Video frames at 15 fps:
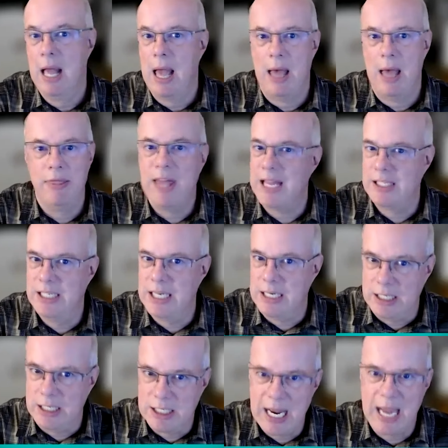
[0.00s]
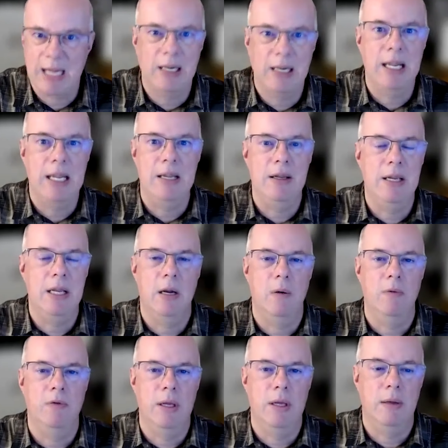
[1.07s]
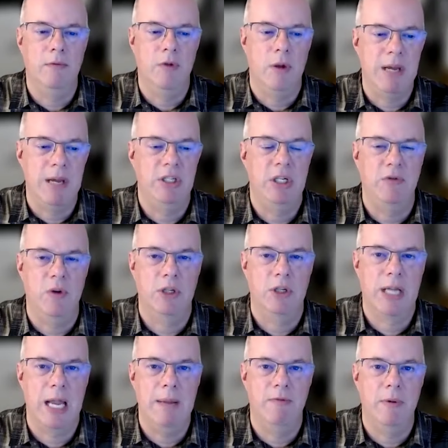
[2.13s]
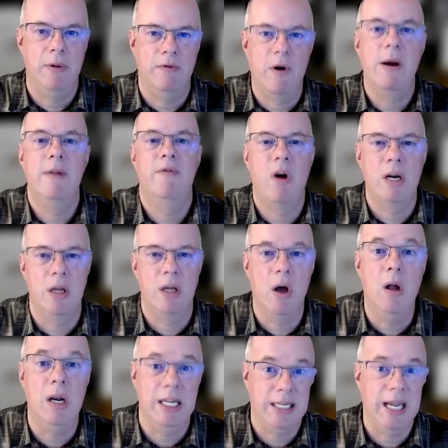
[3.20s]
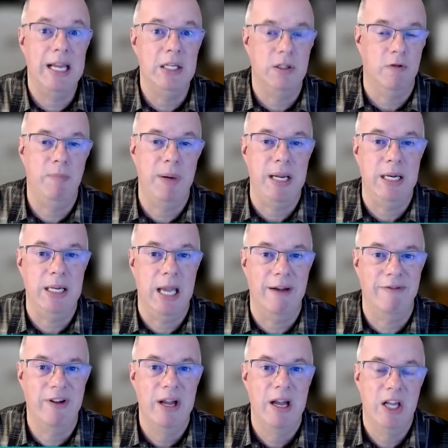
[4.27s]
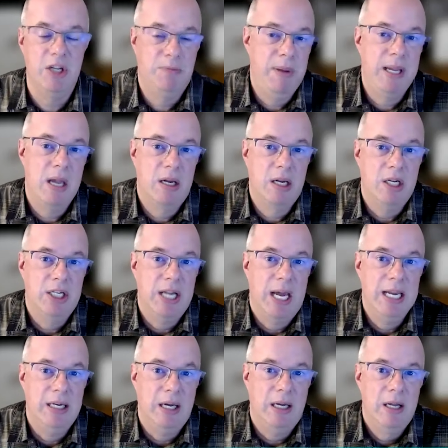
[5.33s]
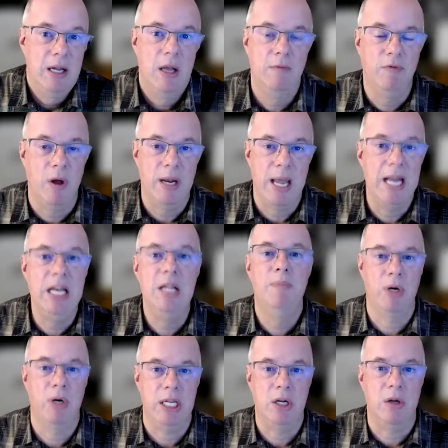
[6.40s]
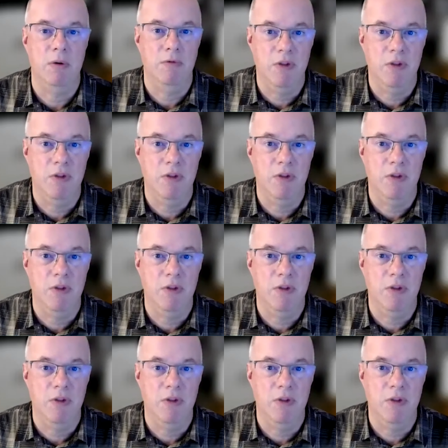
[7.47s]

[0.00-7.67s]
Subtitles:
And that's exactly, you know, the message that came from the very, very early days of PDF as being a container that anybody can